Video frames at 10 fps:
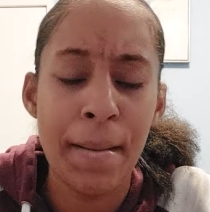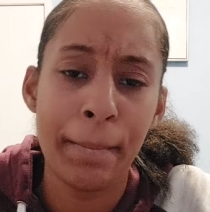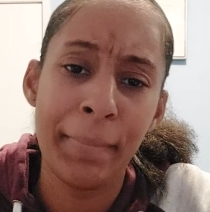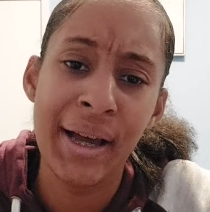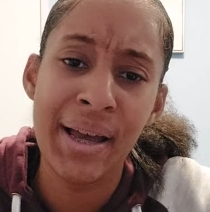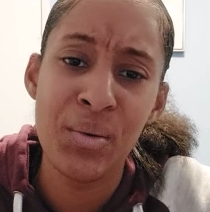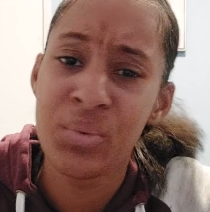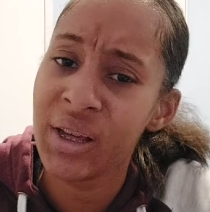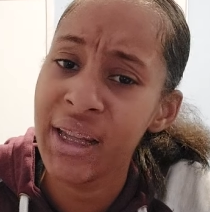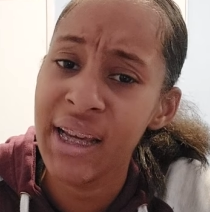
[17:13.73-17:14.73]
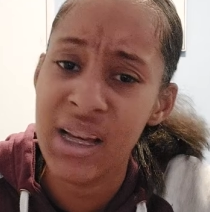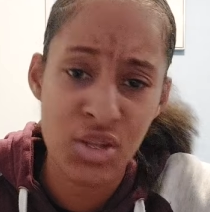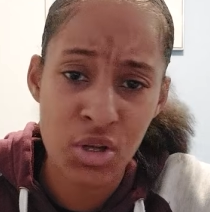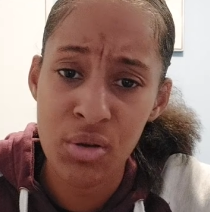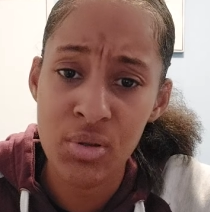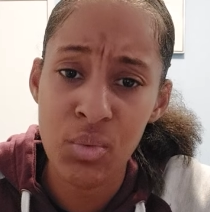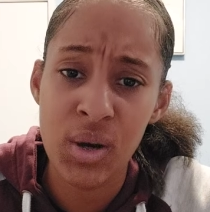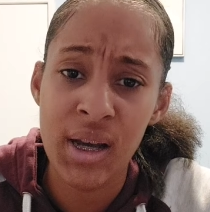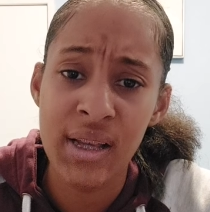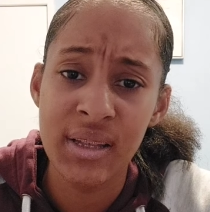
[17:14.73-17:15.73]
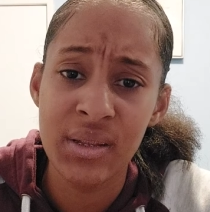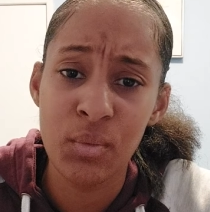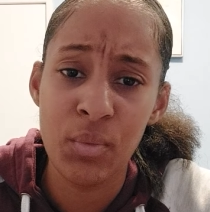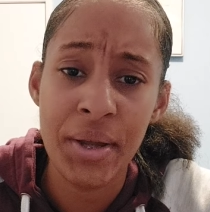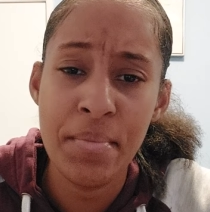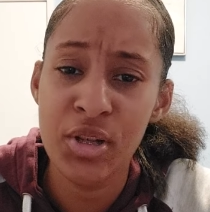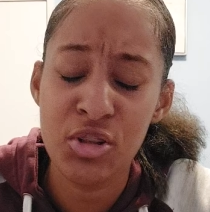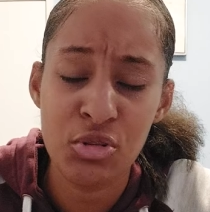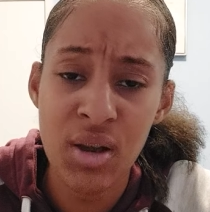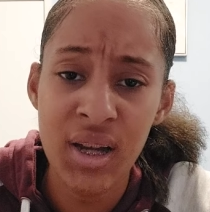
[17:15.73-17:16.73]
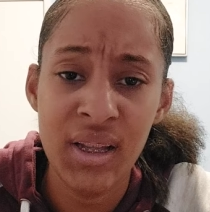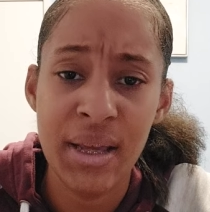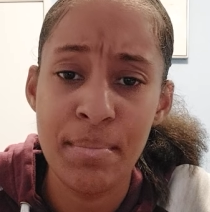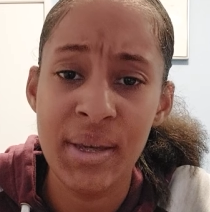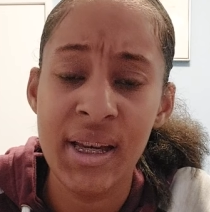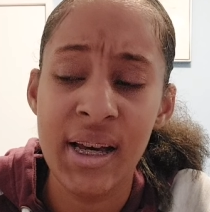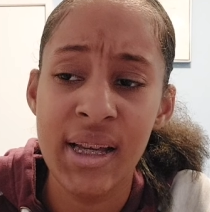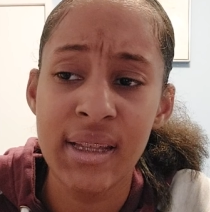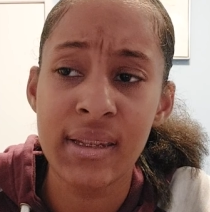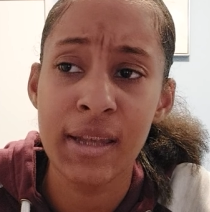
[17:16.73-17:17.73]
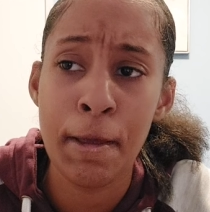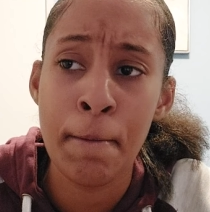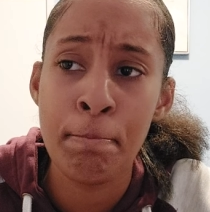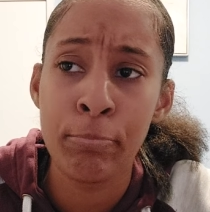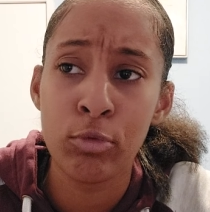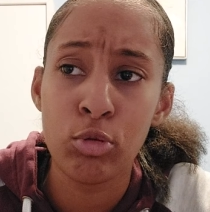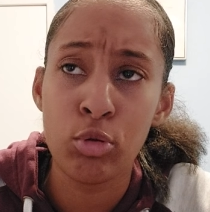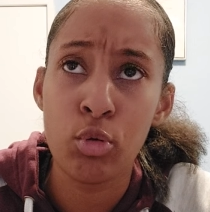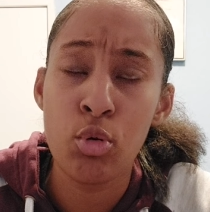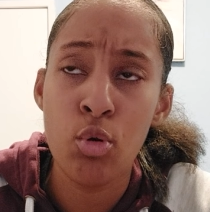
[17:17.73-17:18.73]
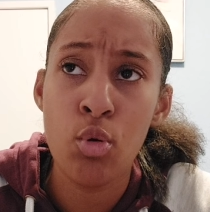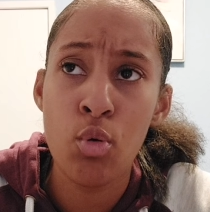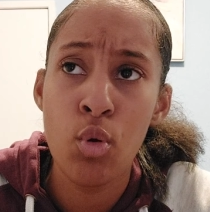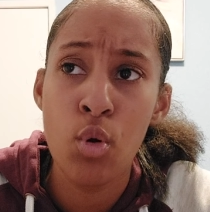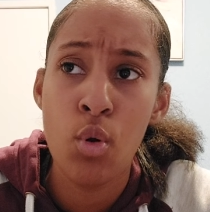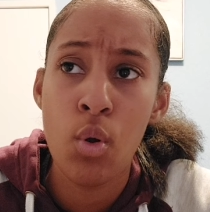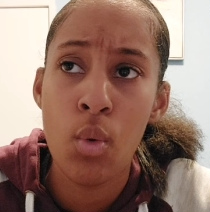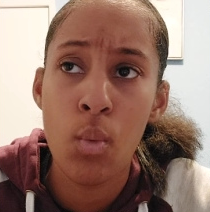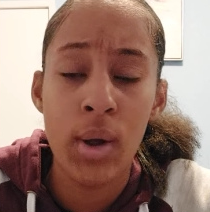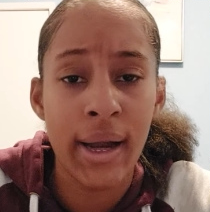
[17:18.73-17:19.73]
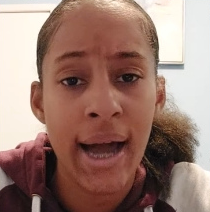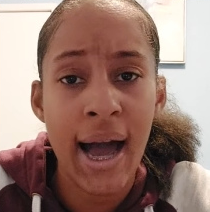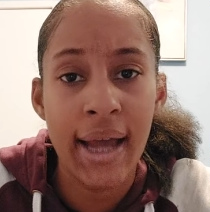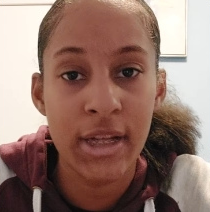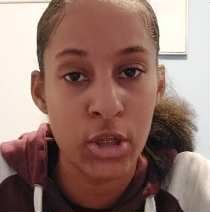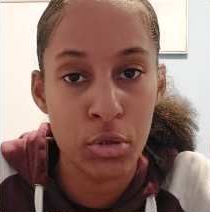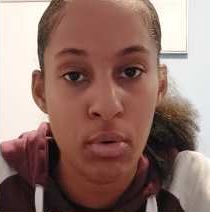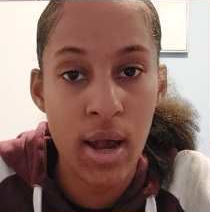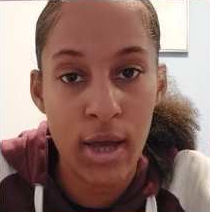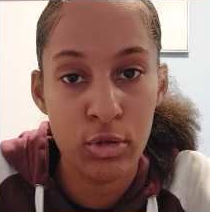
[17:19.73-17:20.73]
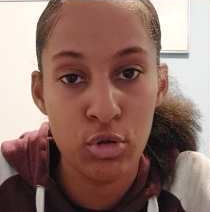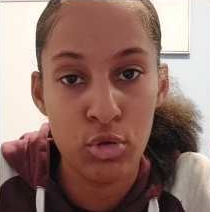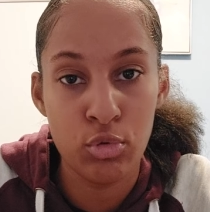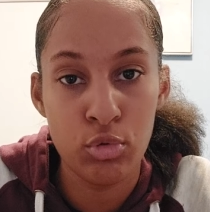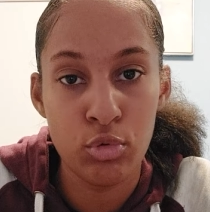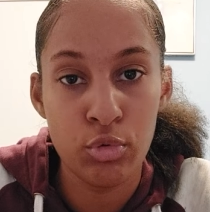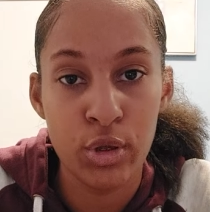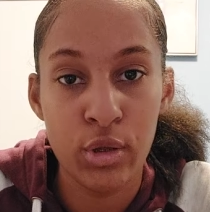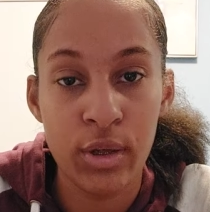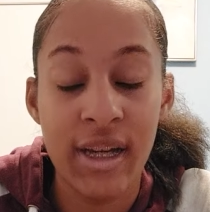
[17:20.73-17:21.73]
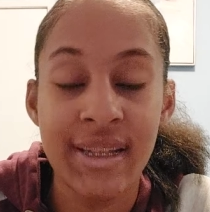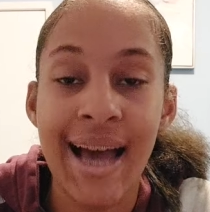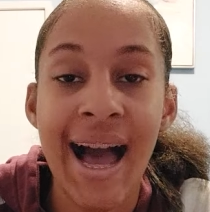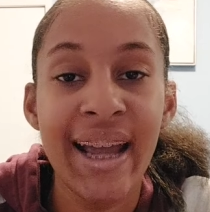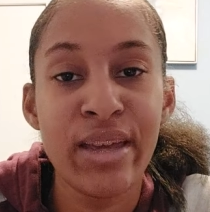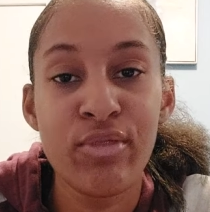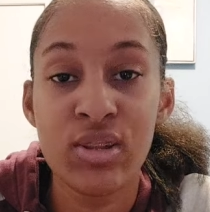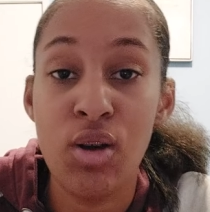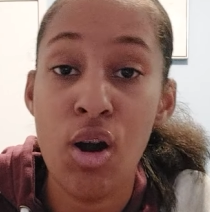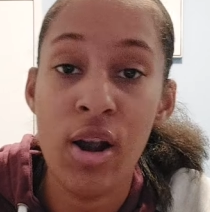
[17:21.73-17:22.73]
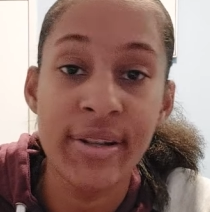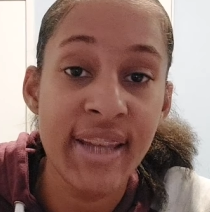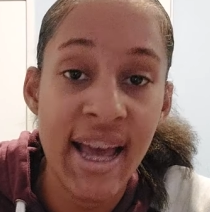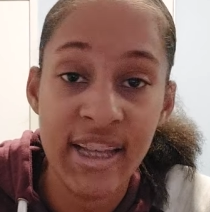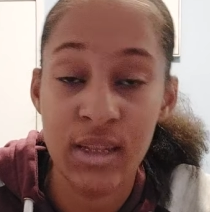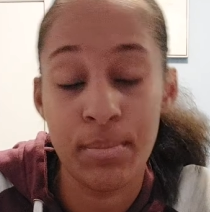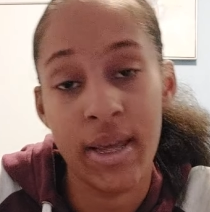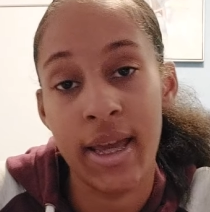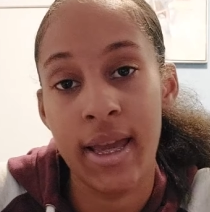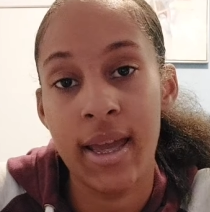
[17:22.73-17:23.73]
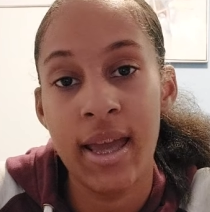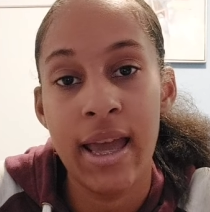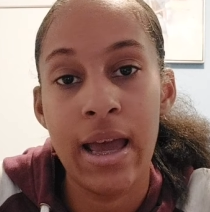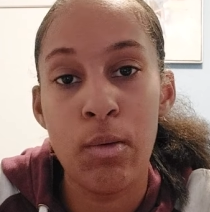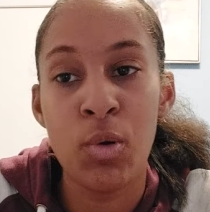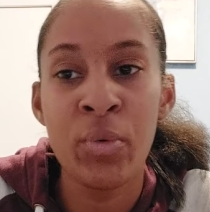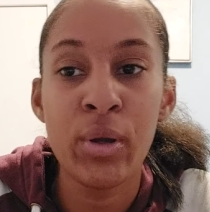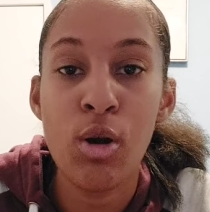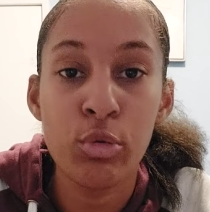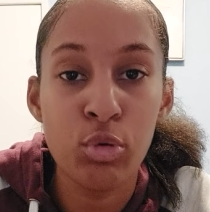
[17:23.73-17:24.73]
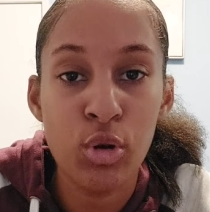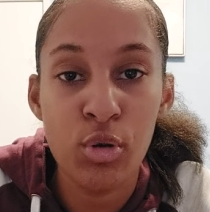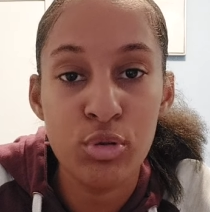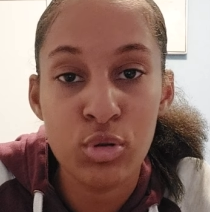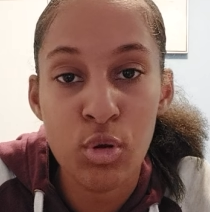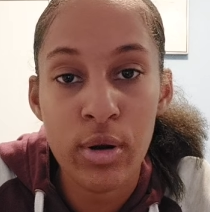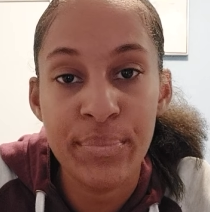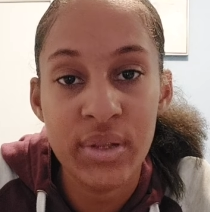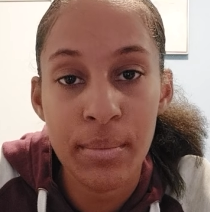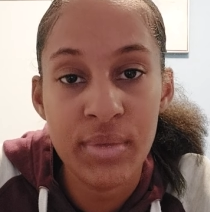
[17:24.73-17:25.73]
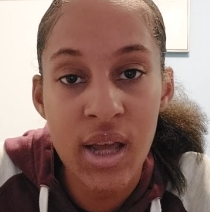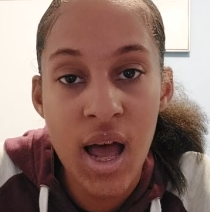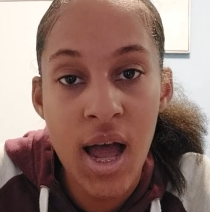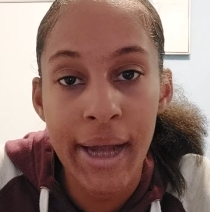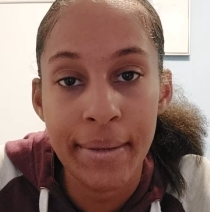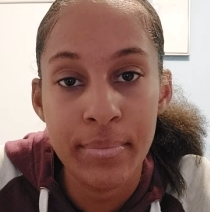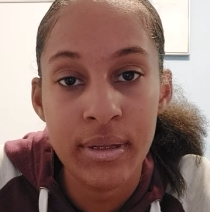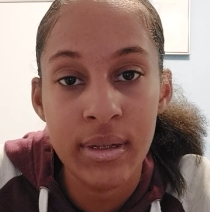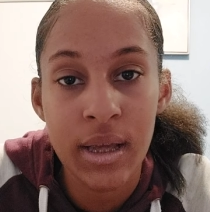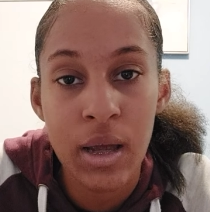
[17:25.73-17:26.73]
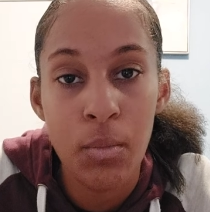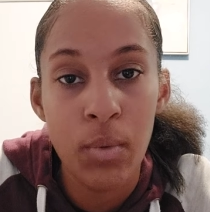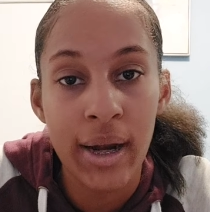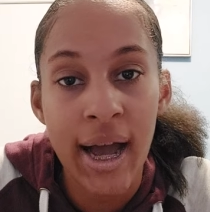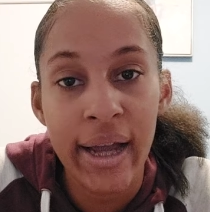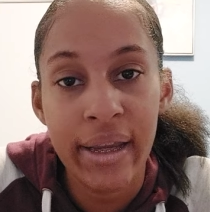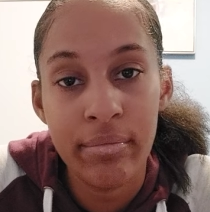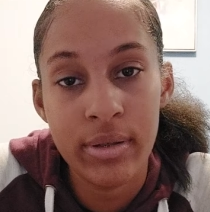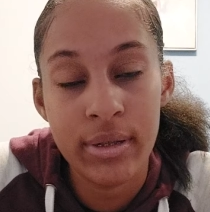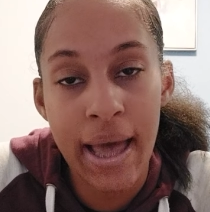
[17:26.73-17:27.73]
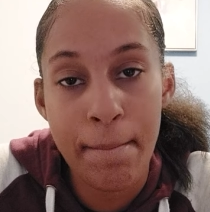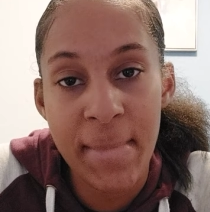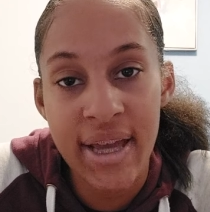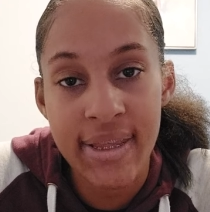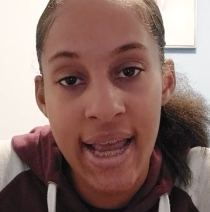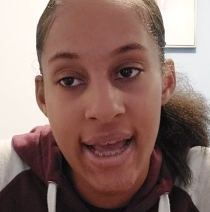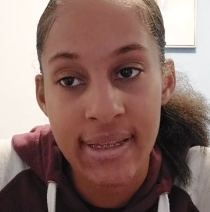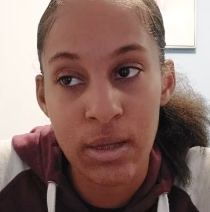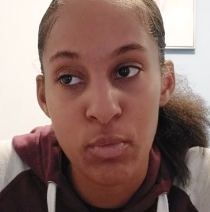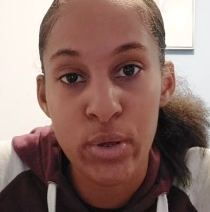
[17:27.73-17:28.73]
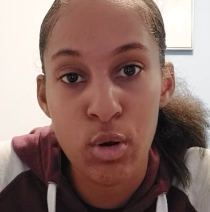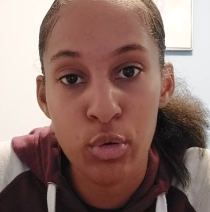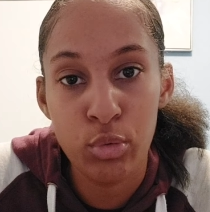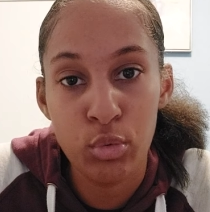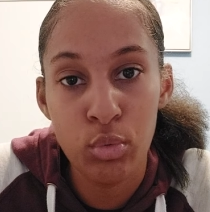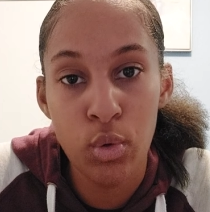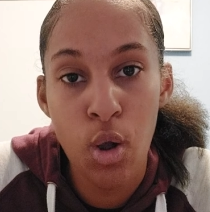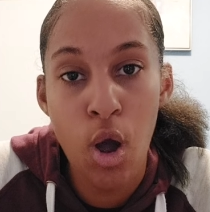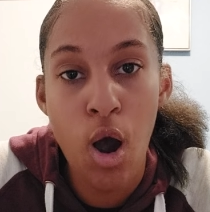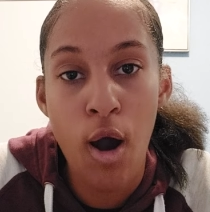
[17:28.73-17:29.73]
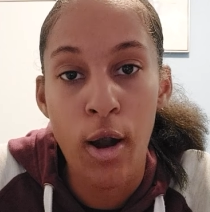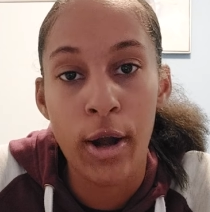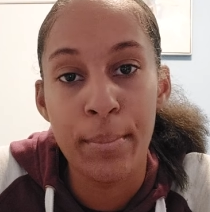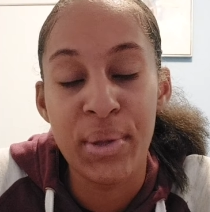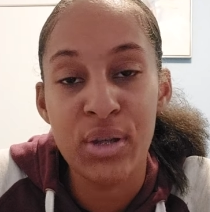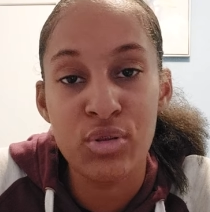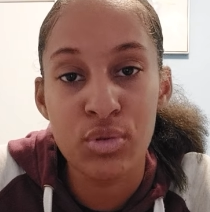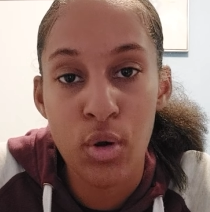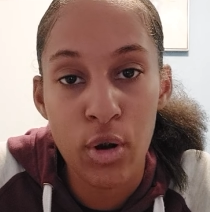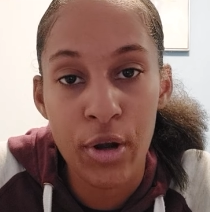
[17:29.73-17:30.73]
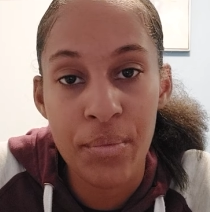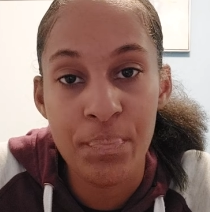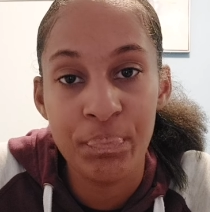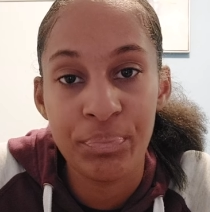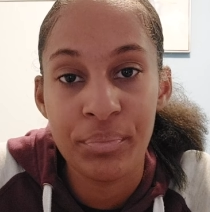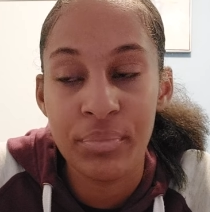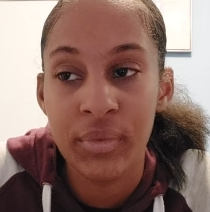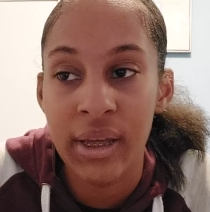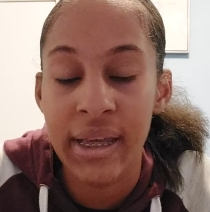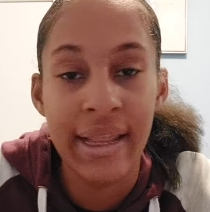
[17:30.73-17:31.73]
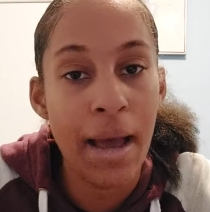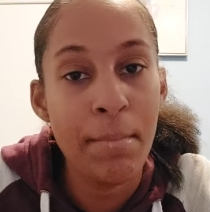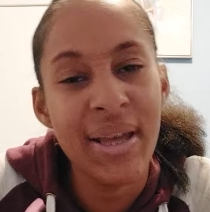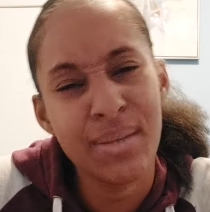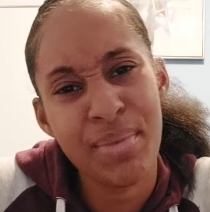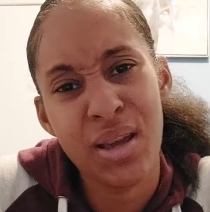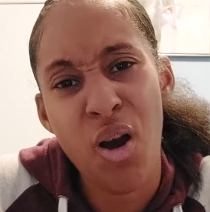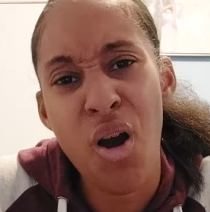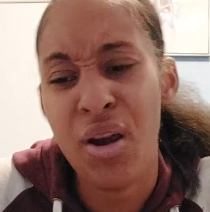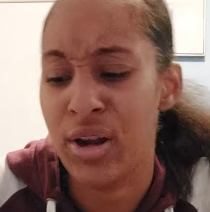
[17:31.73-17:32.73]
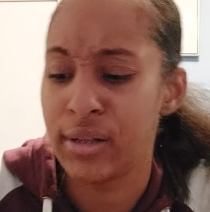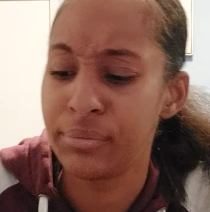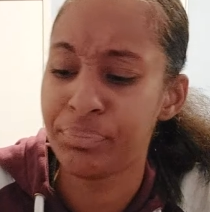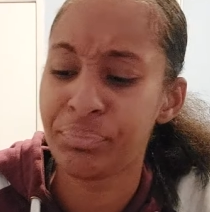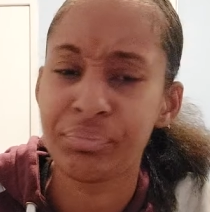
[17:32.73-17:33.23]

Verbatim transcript: but really us chosen ones we be struggling because through what God is trying to cuz God give us hard tests, man. And when we go through those storms sometimes, when God give us that big test and we go through our big storm, that must be hard.